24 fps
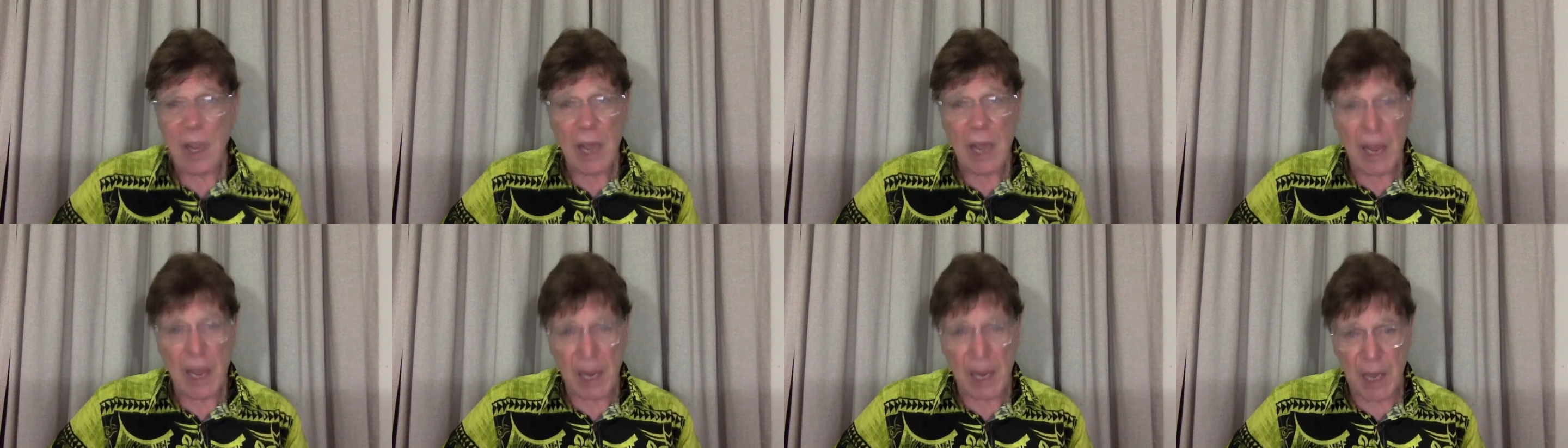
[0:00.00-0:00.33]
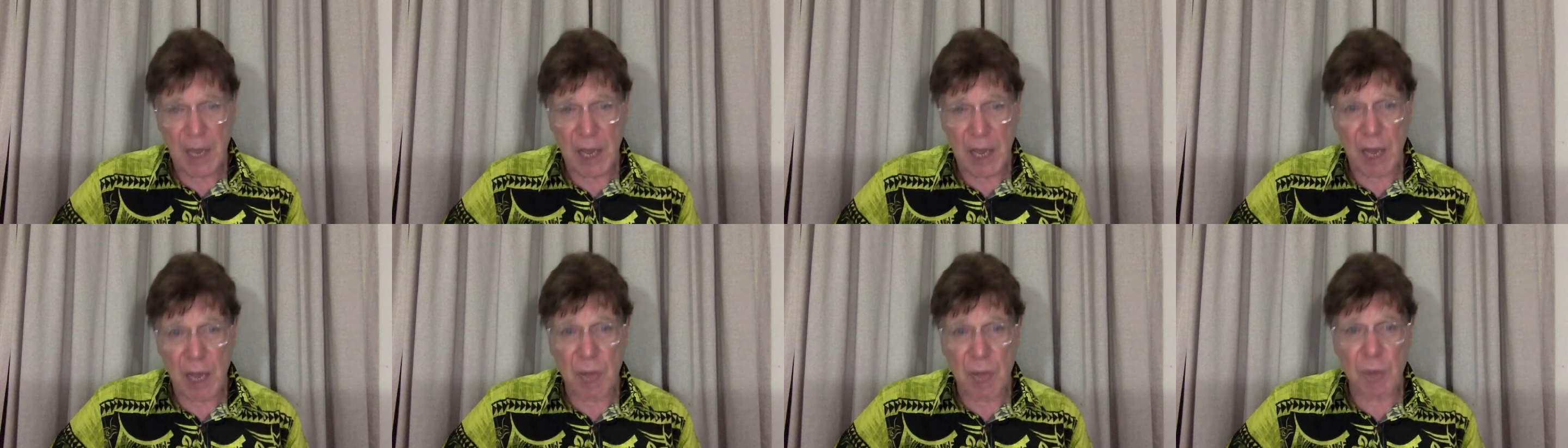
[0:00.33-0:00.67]

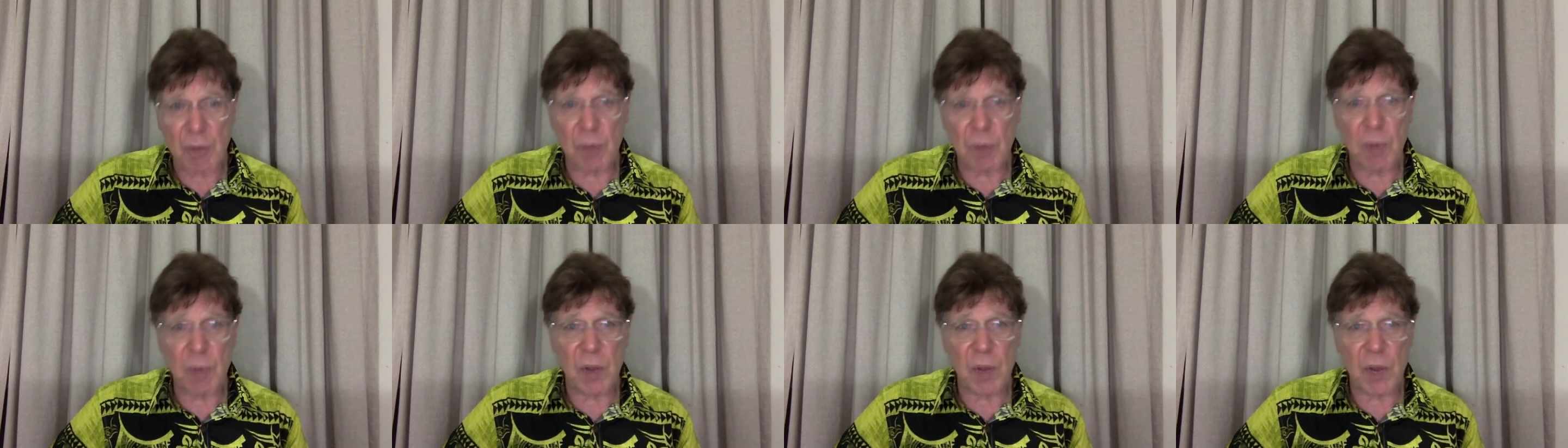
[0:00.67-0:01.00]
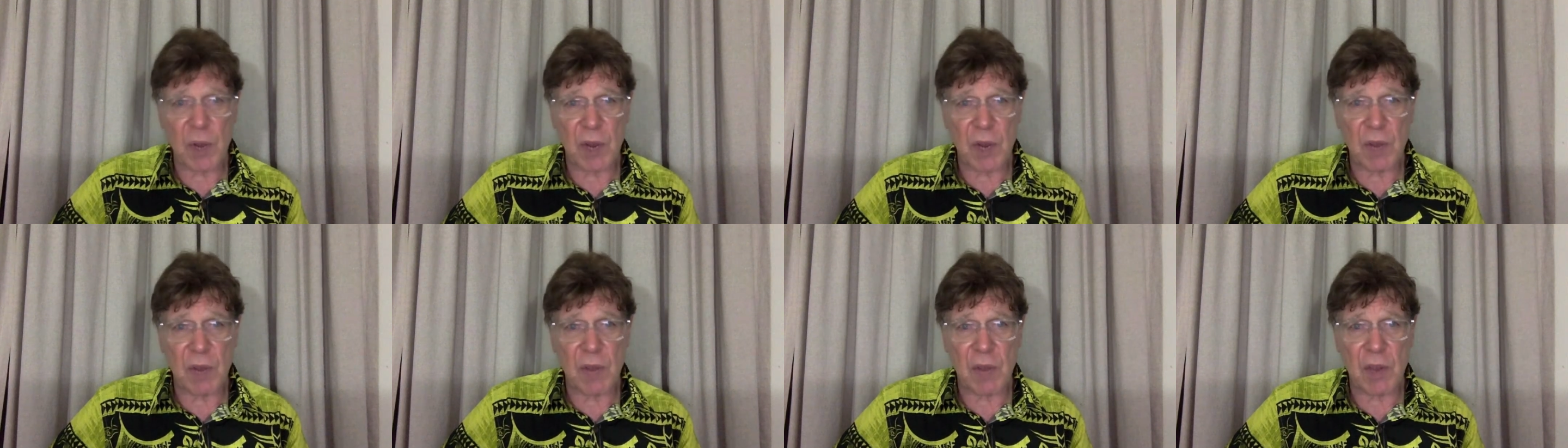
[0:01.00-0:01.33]
and came to
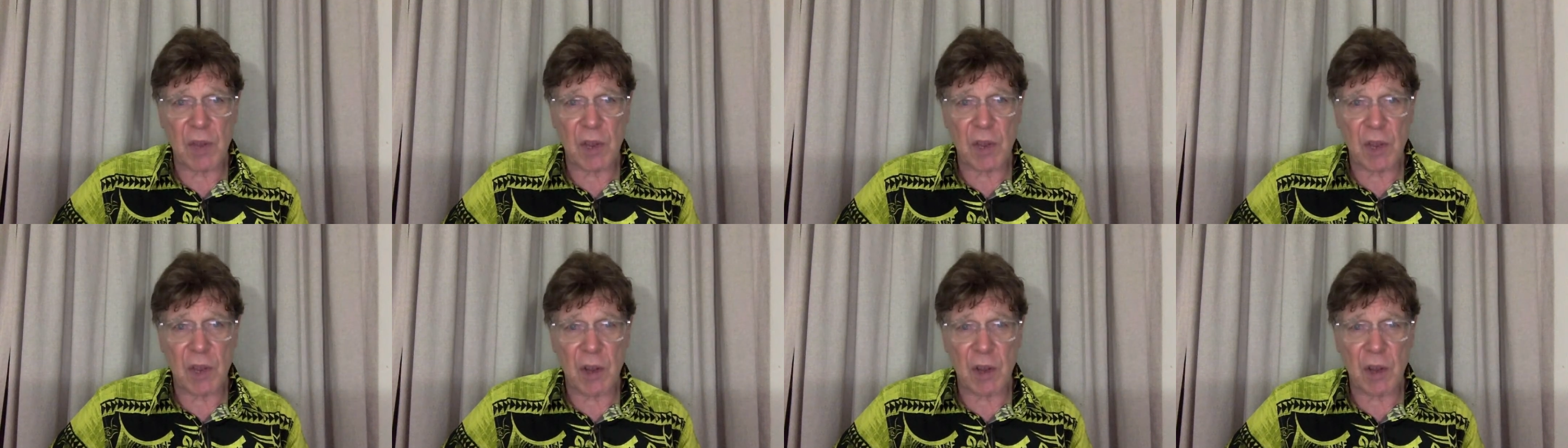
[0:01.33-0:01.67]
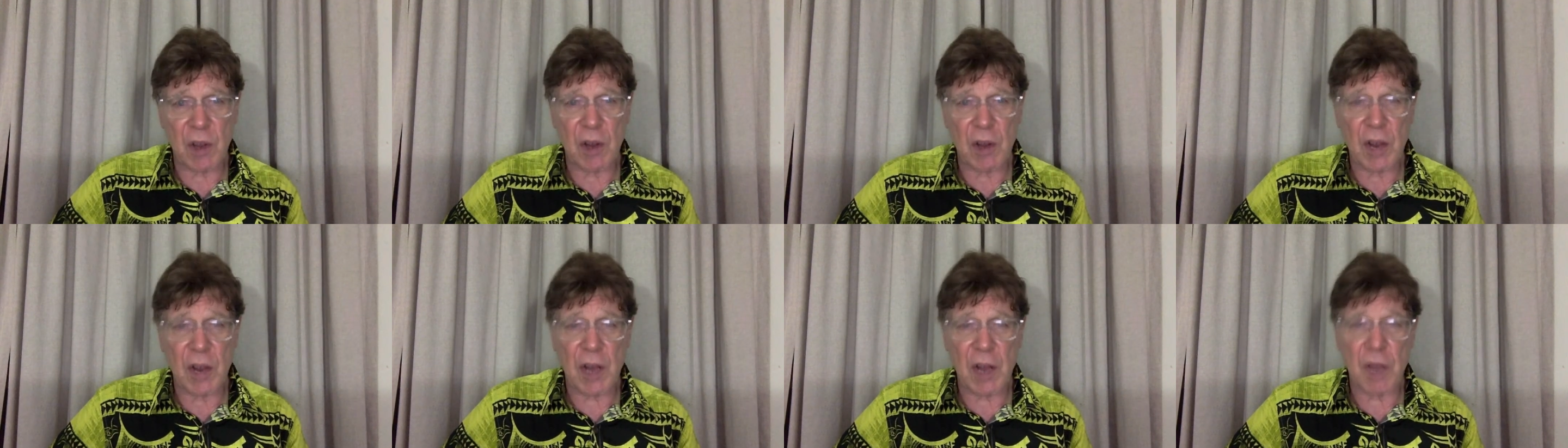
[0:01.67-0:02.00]
believe that
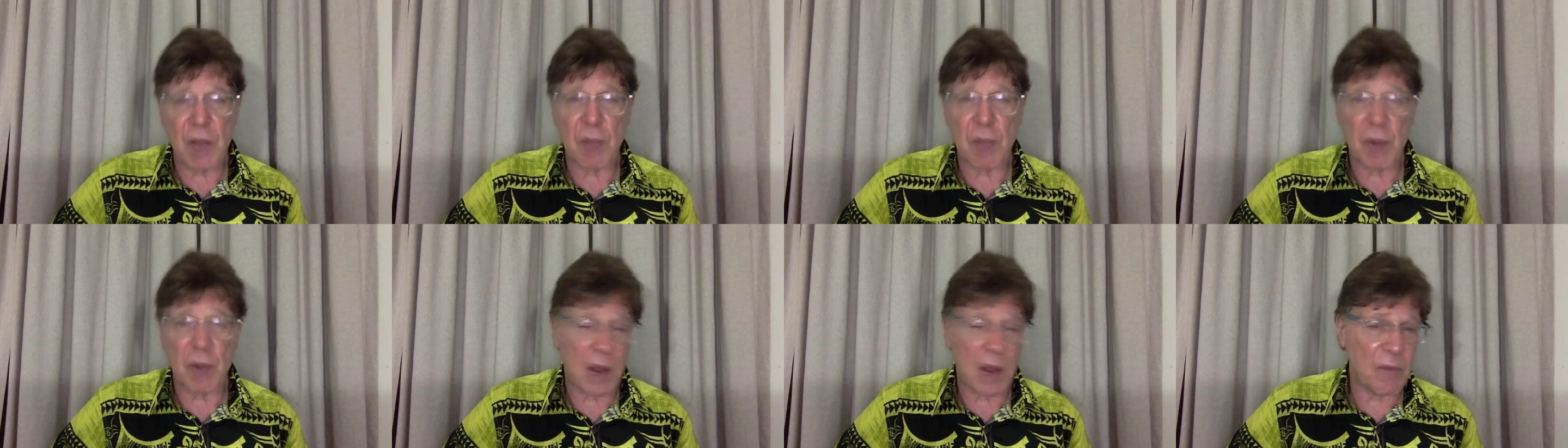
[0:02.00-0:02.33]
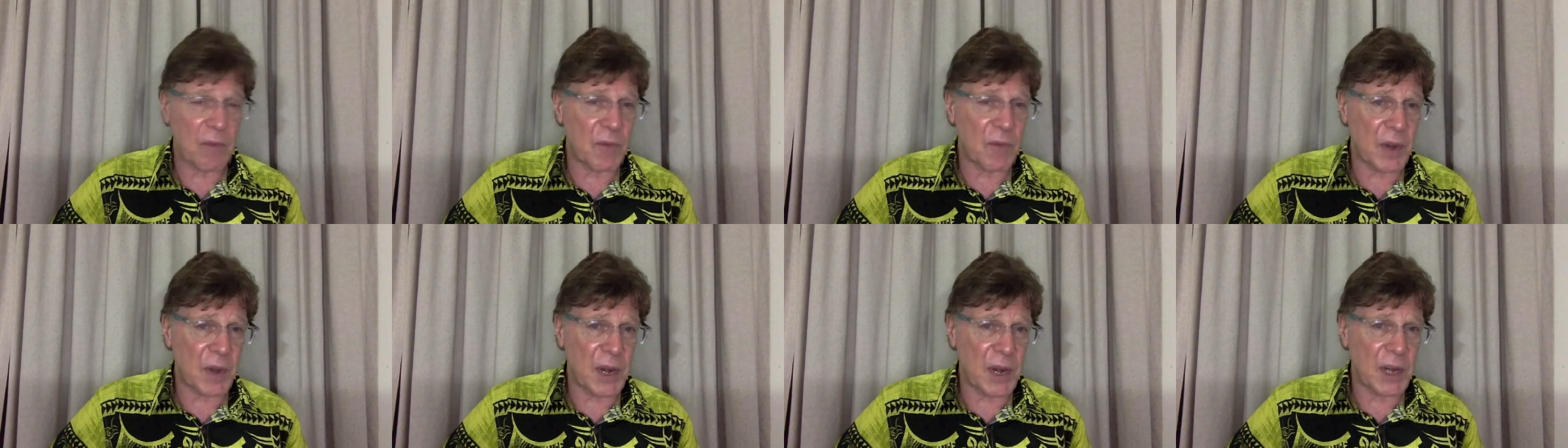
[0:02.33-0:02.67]
God had a
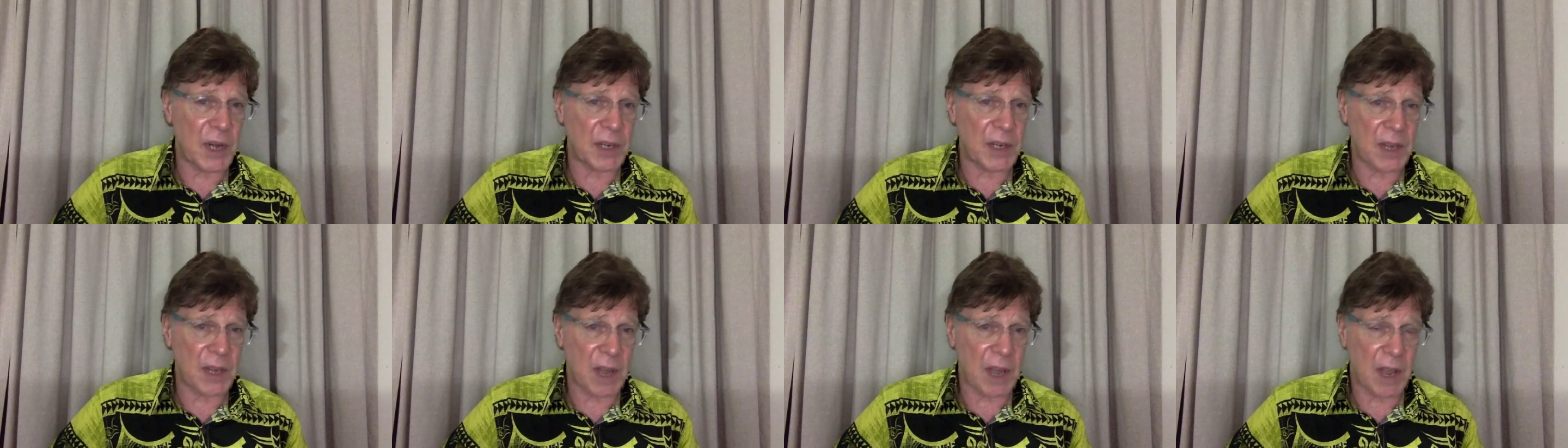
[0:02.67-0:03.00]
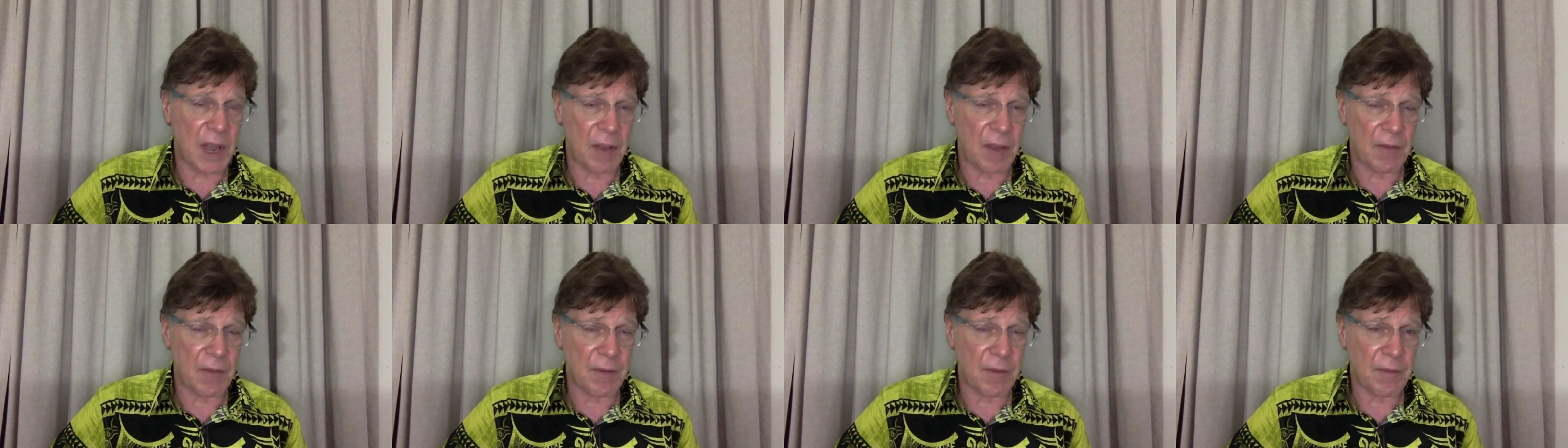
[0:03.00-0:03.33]
plan for Nick's
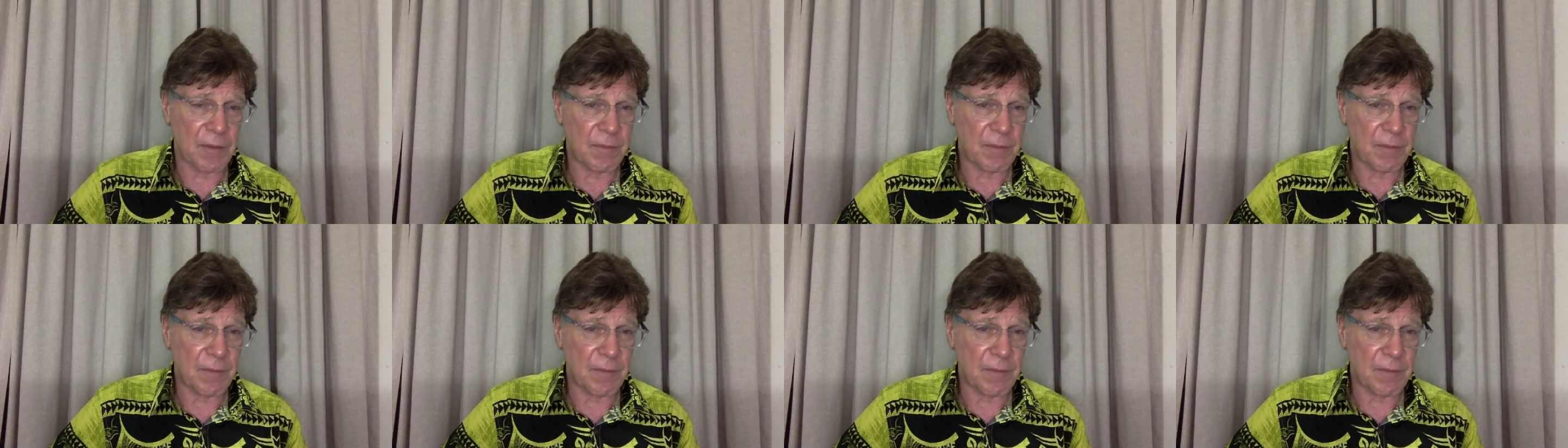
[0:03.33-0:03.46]
life.